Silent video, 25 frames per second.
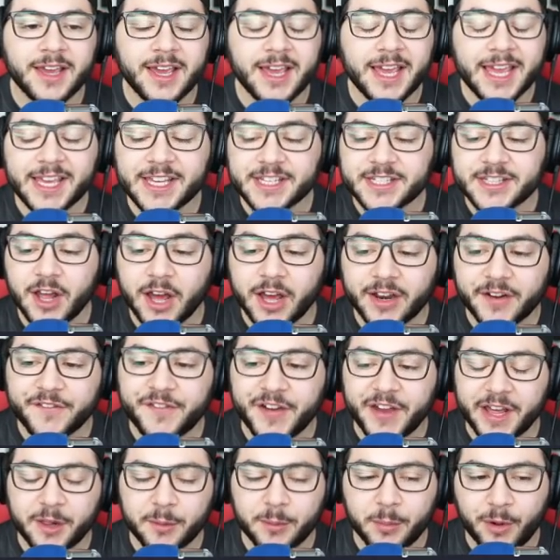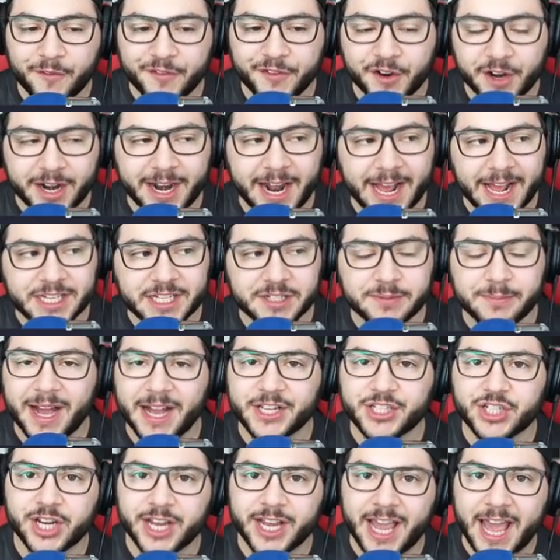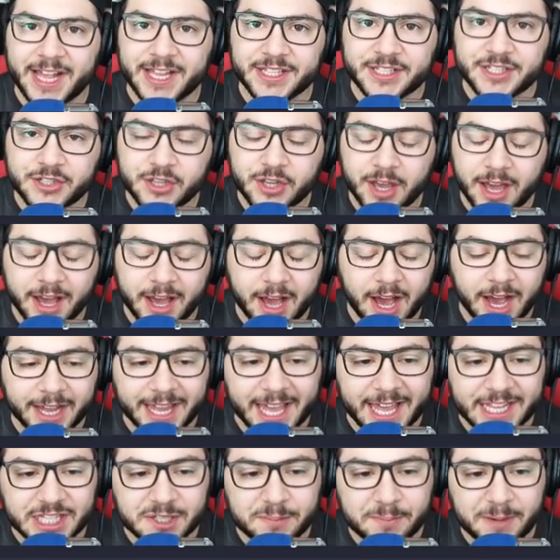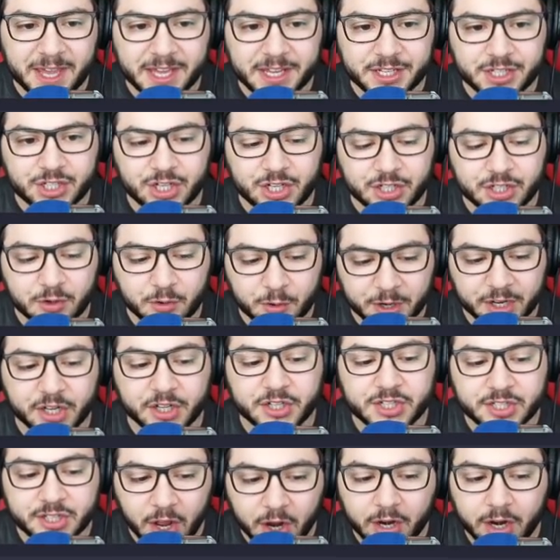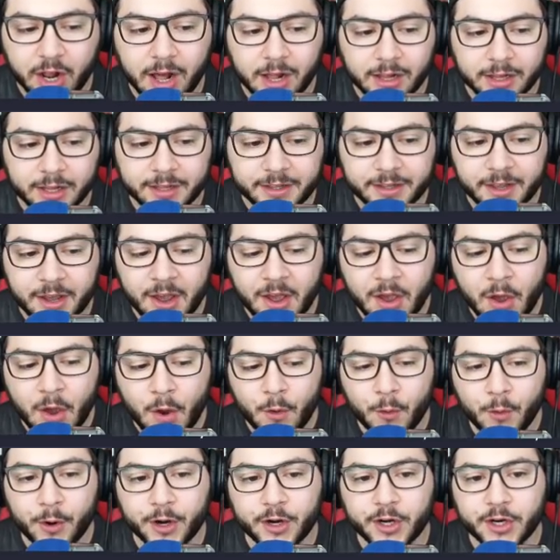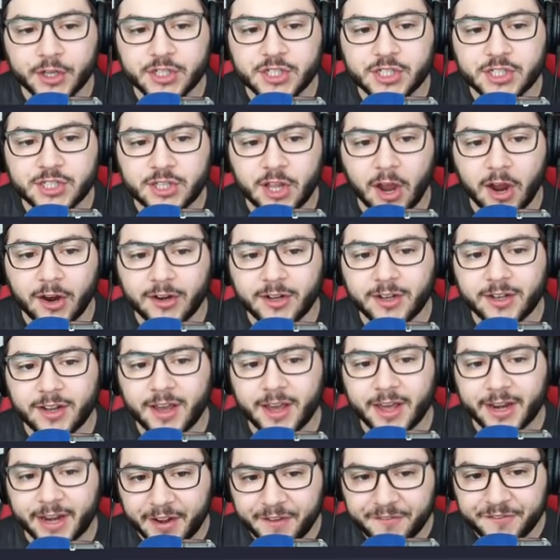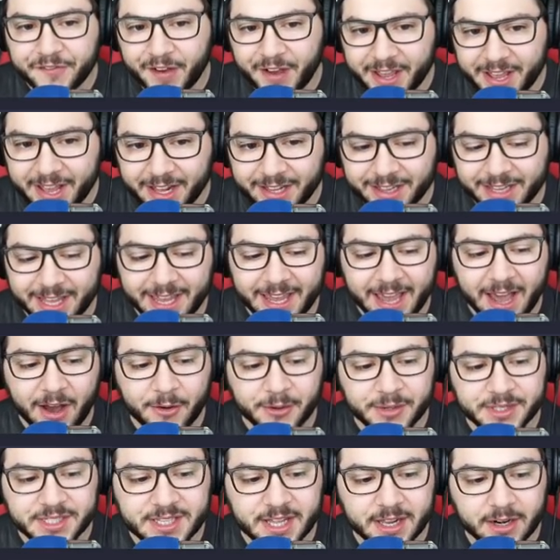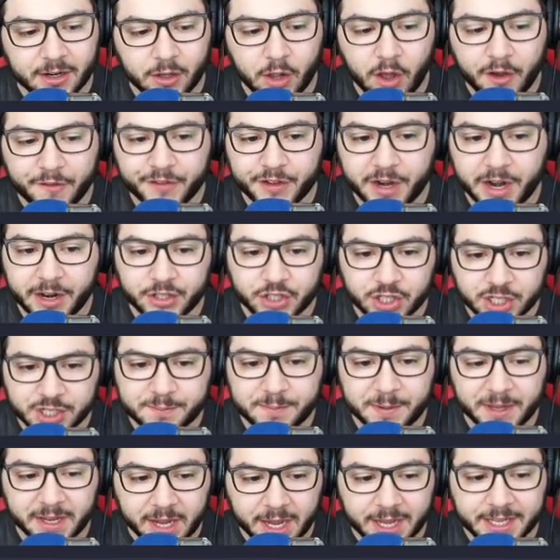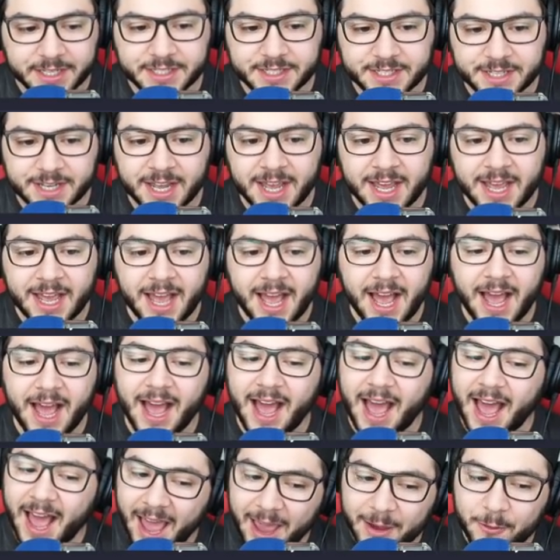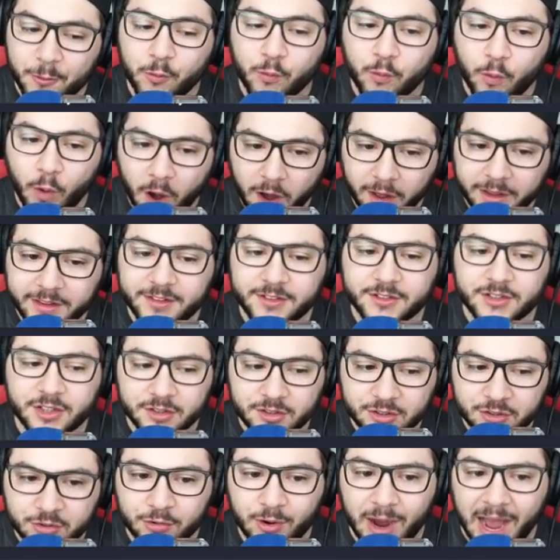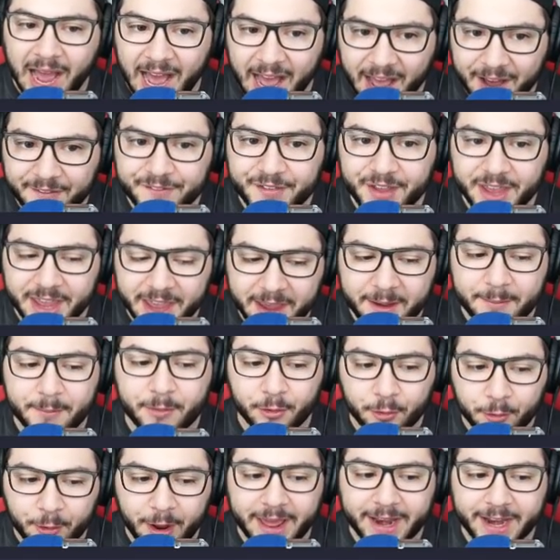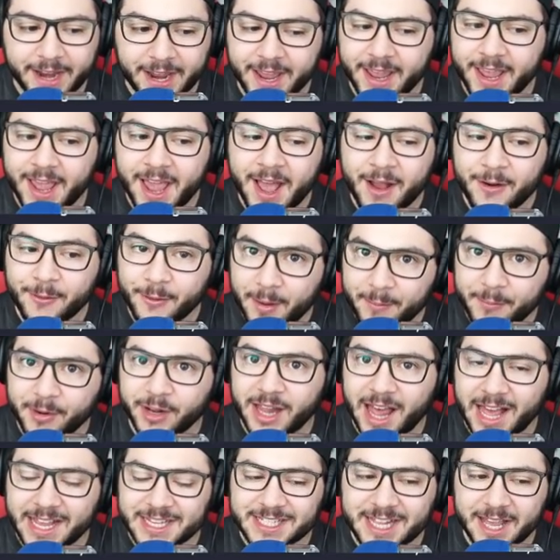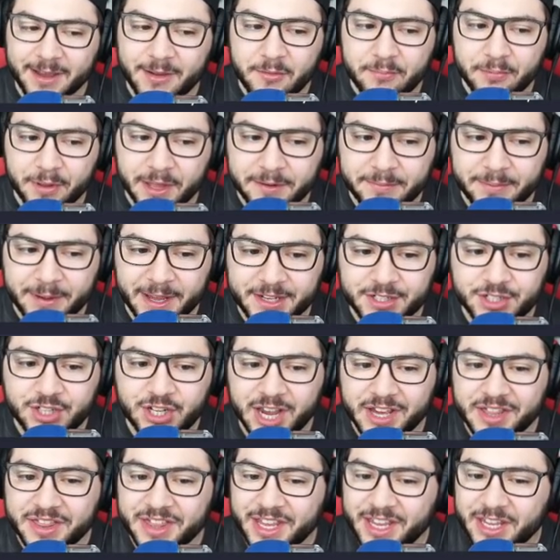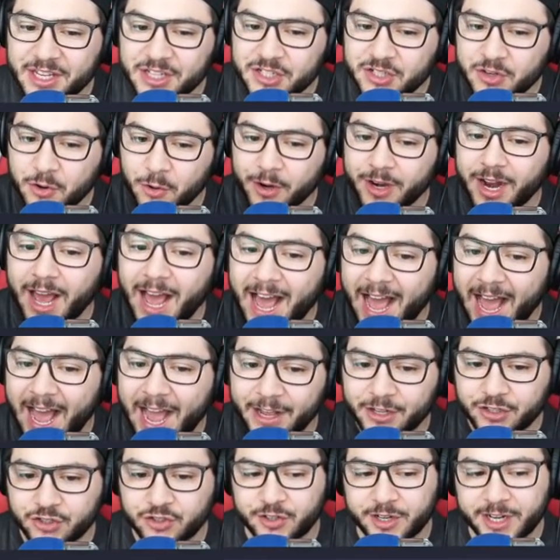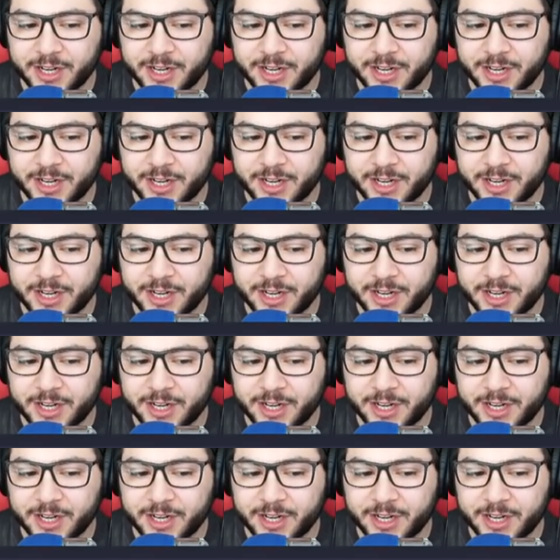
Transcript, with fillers: He's not available for the next match against uh, against P S G. So we're going to start Haaland We're going to start Rafael Leao instead of Löfgren just because uh, I want to have him ready. Remember last time he played P S G, I think he scored a hat-trick.